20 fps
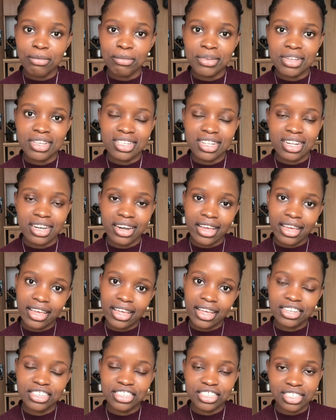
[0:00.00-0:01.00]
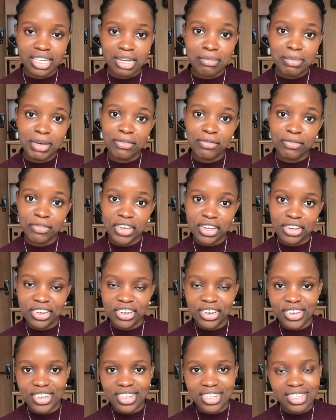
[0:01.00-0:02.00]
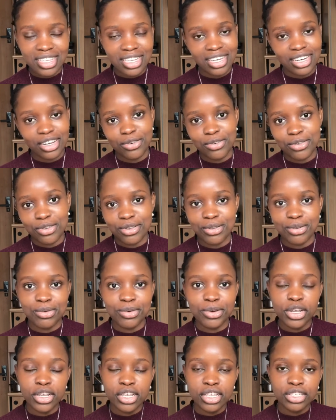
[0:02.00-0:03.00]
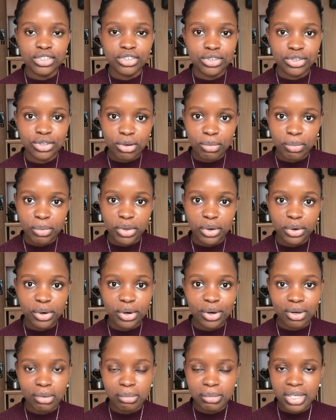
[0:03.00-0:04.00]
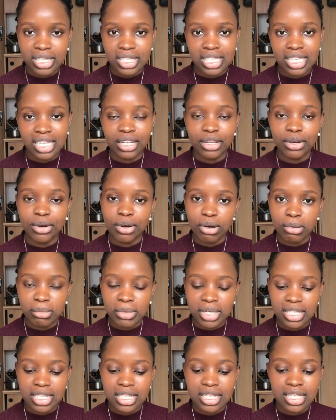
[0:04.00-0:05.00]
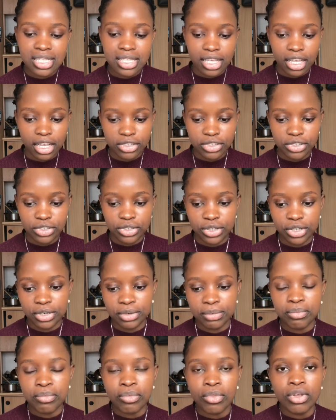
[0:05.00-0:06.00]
Please like, share my videos, and also drop your comments in the comment section.